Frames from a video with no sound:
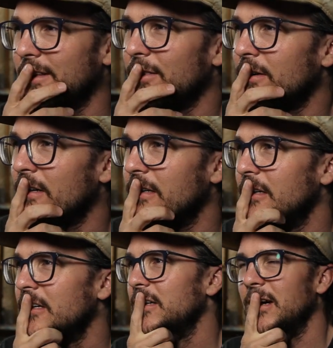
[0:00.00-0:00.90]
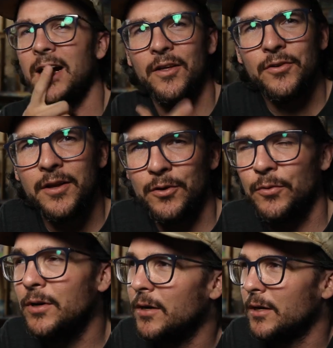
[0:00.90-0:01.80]
I thought, ah, they're not a
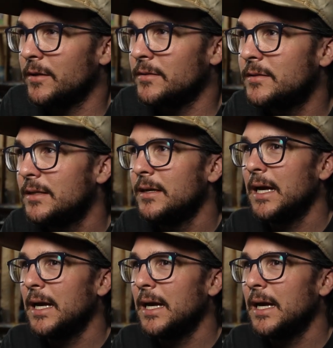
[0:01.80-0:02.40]
real artist.